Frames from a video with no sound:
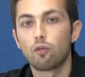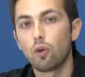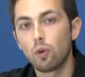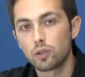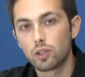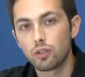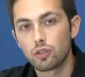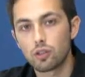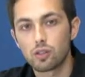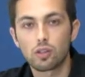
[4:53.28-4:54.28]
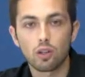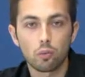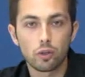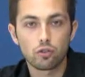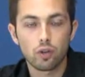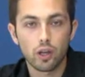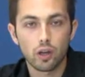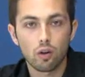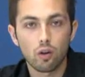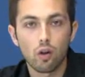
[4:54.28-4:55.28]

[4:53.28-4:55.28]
Voltage is a little bit trickier,